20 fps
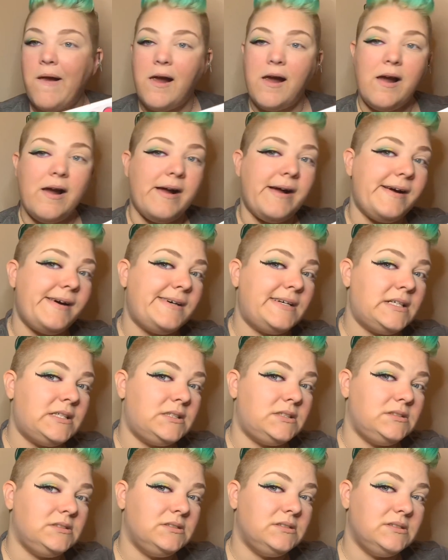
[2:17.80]

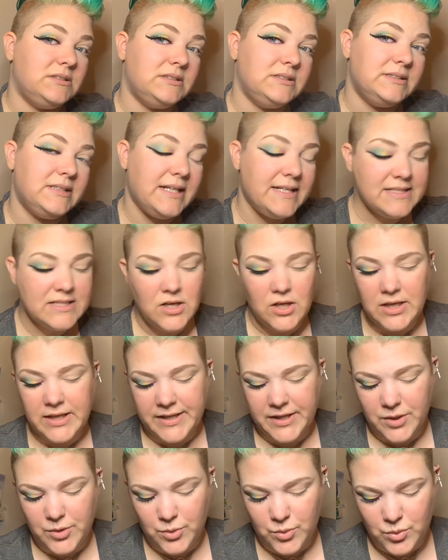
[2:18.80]
And that's all I
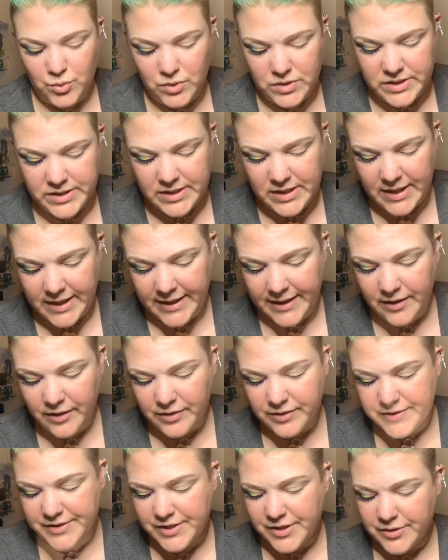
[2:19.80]
use. I
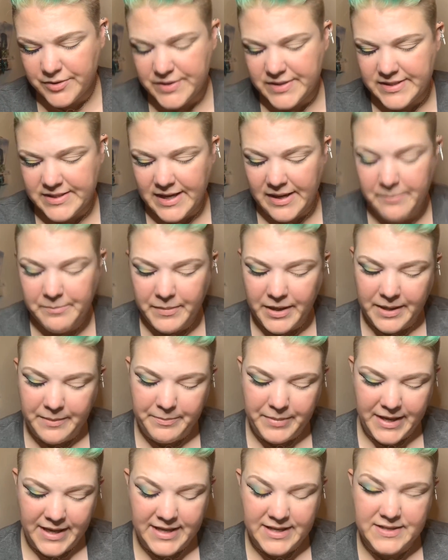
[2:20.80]
also set my
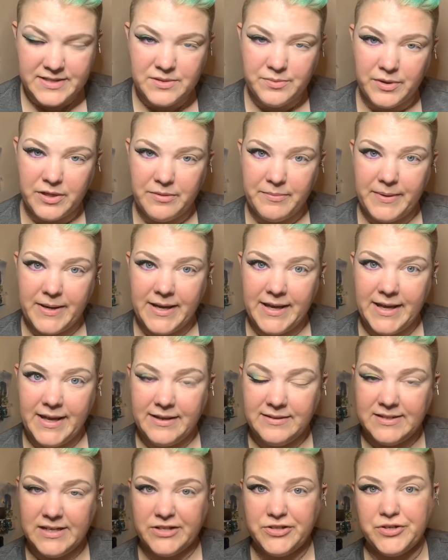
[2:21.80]
base with
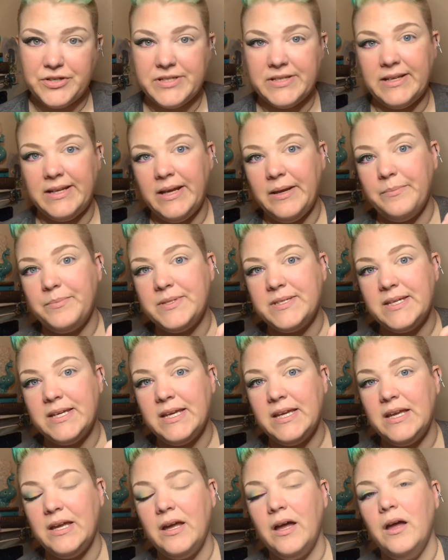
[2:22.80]
my Tetris and
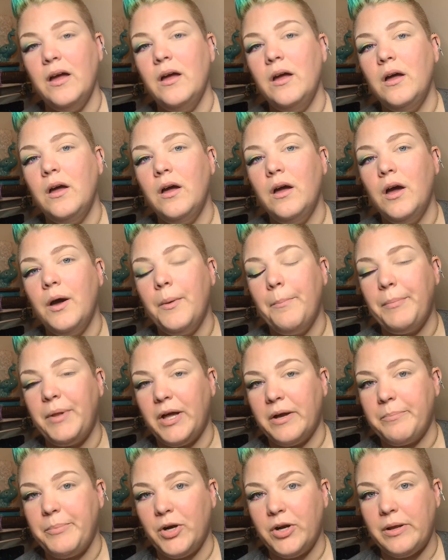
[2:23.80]
Ipsy
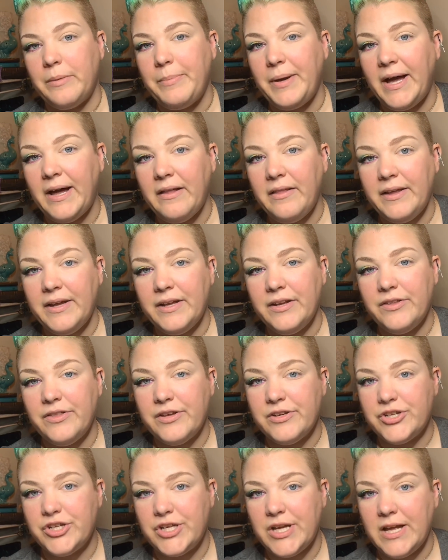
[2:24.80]
Block Party palette,
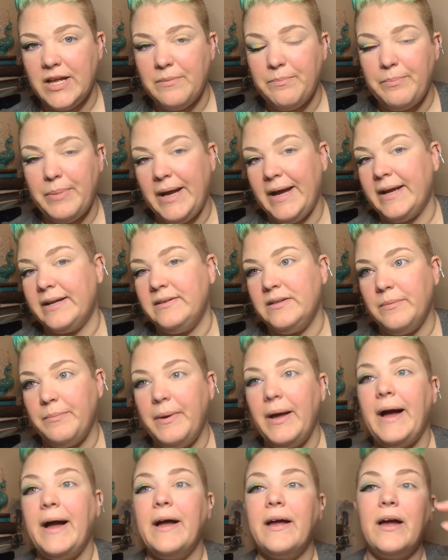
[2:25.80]
the shade Back to
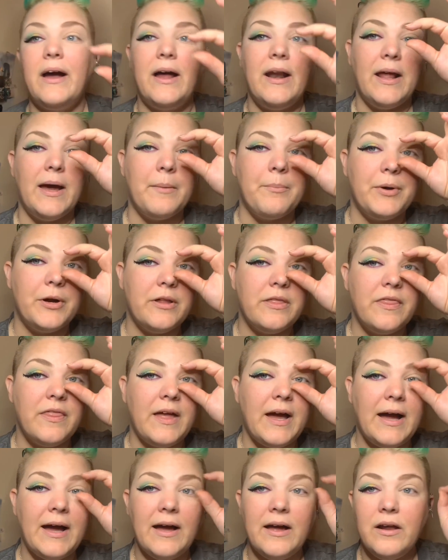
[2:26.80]
Back, and I put
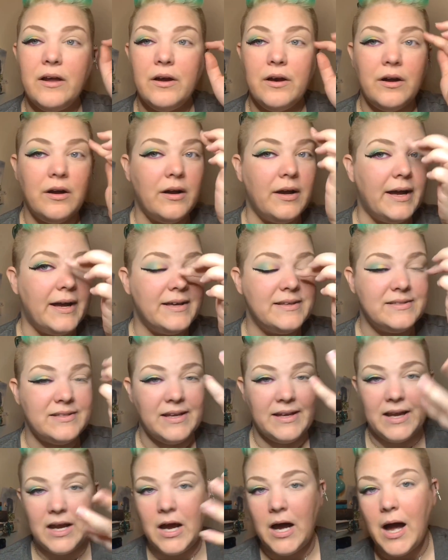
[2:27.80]
that as
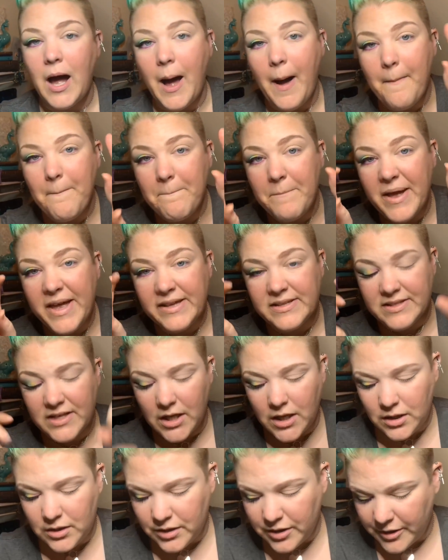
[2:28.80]
like a base
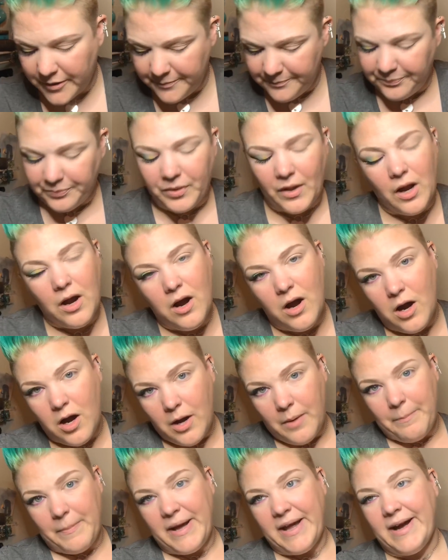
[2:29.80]
color
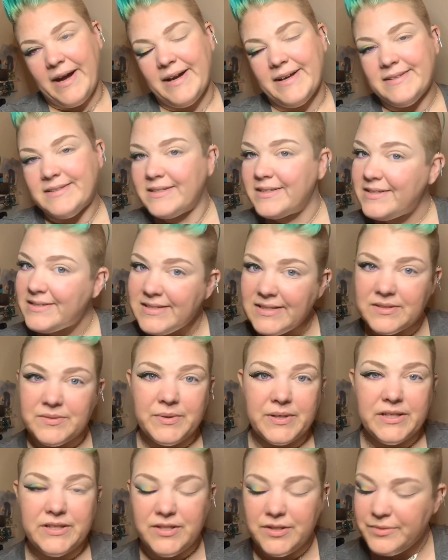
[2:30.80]
on my eyes because that's
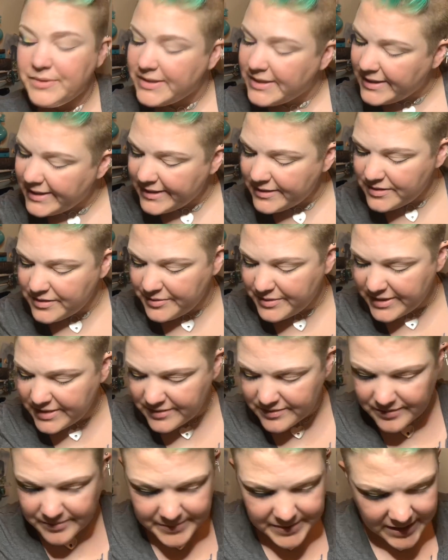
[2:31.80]
what I do and I like doing
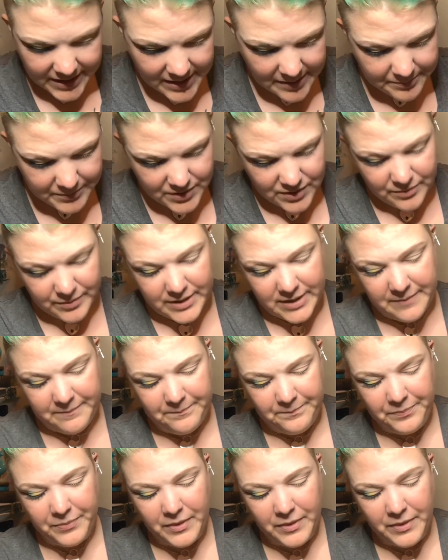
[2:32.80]
it, so I'm gonna keep doing it.